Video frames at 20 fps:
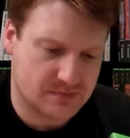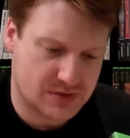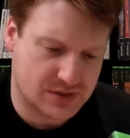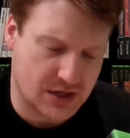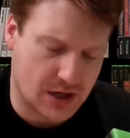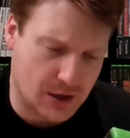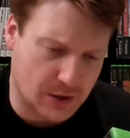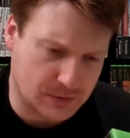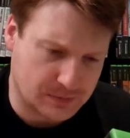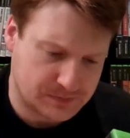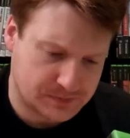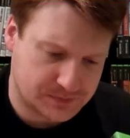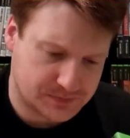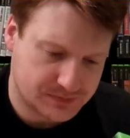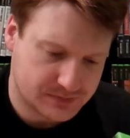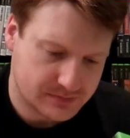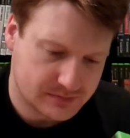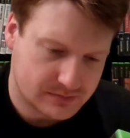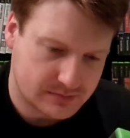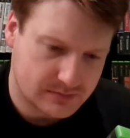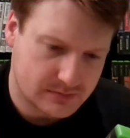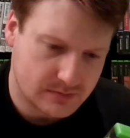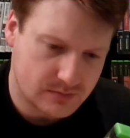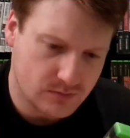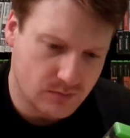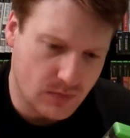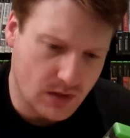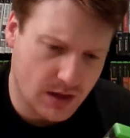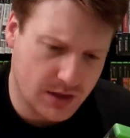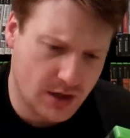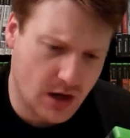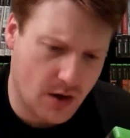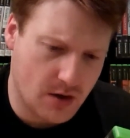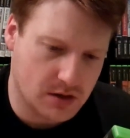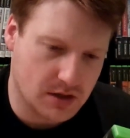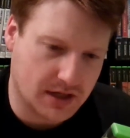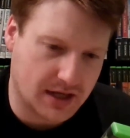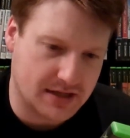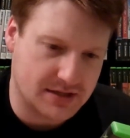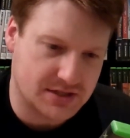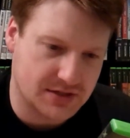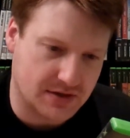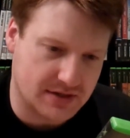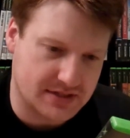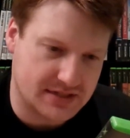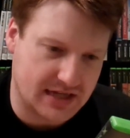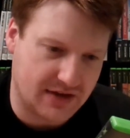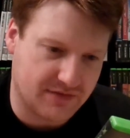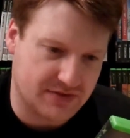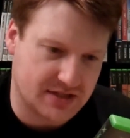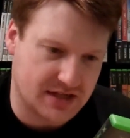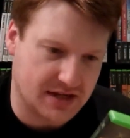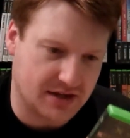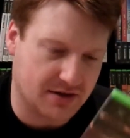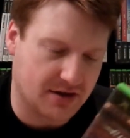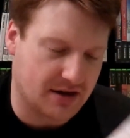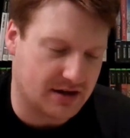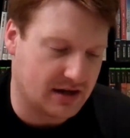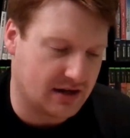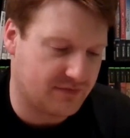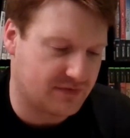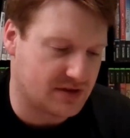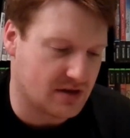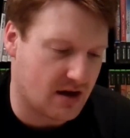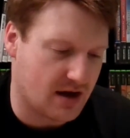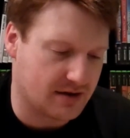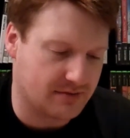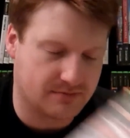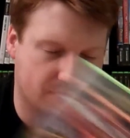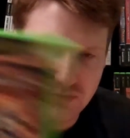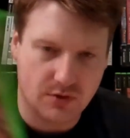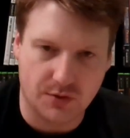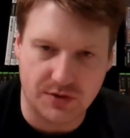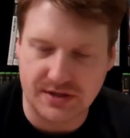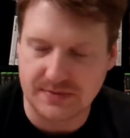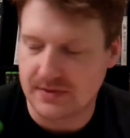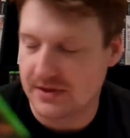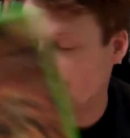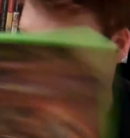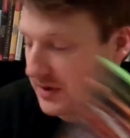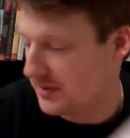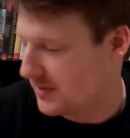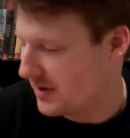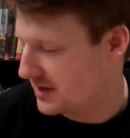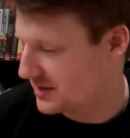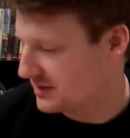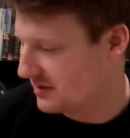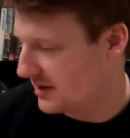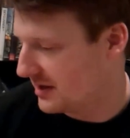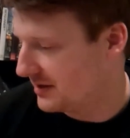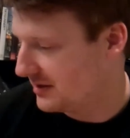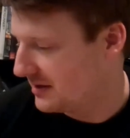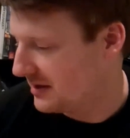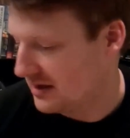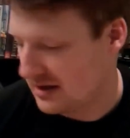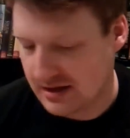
So, I'll look into it and see if it's any good, and if not, only spent $3 on it.